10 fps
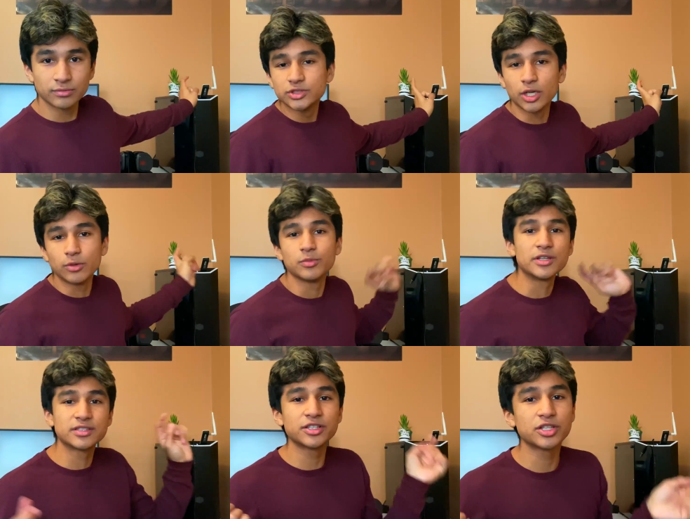So
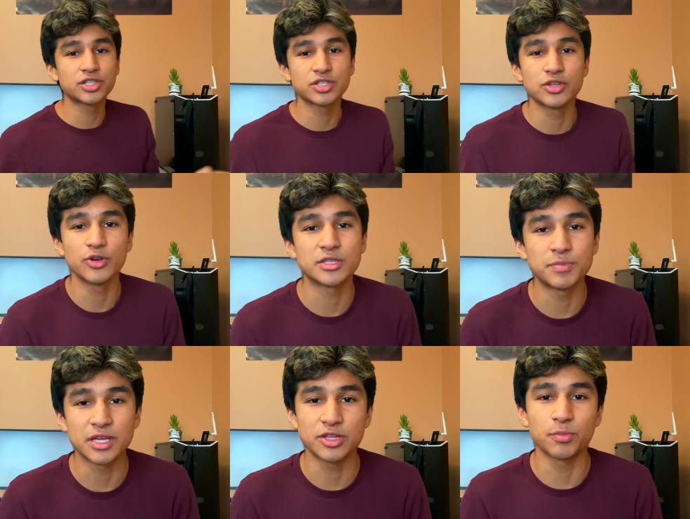it's literally just a
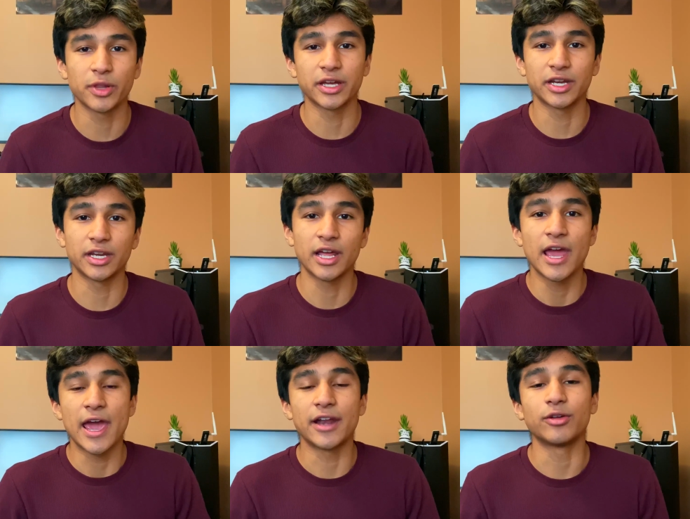USB and you plug it in,
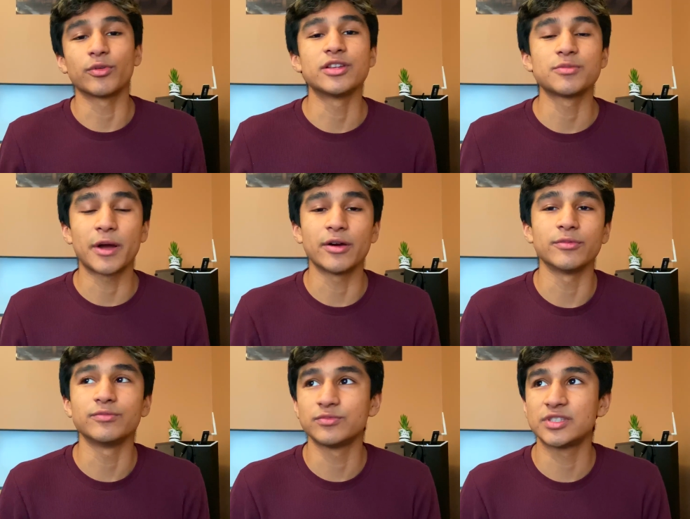and it runs
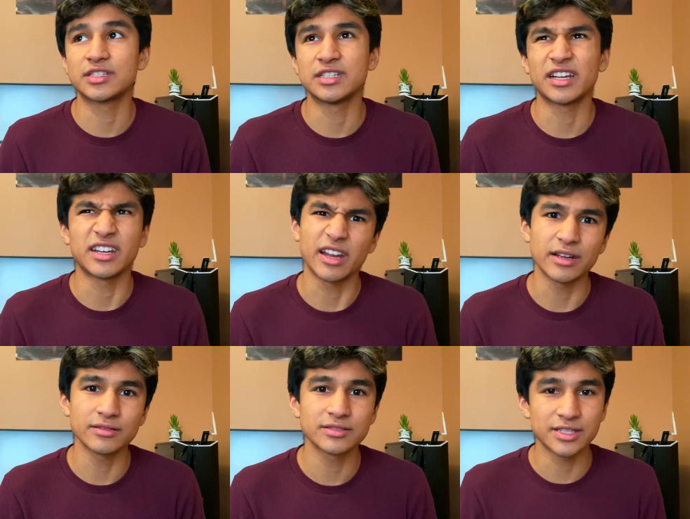about
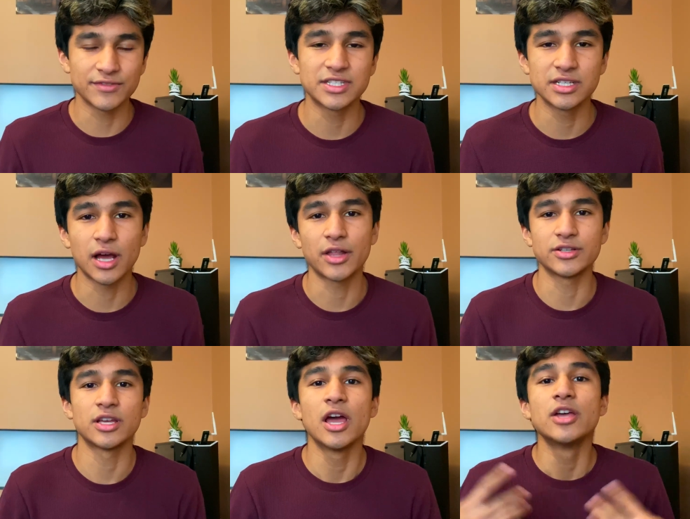$16.99,
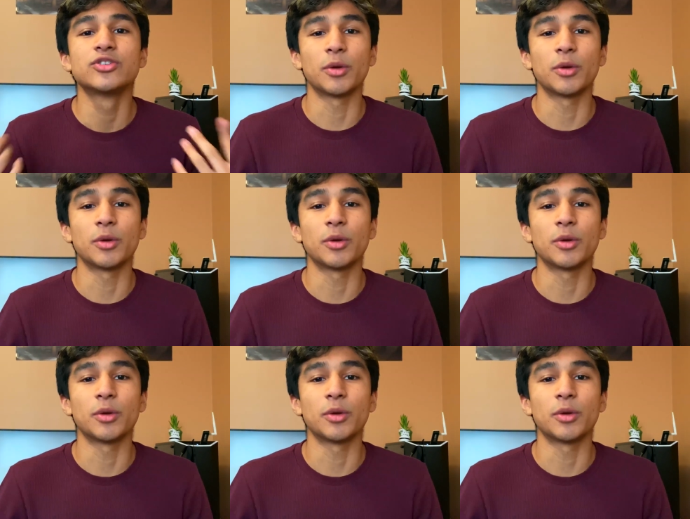$17.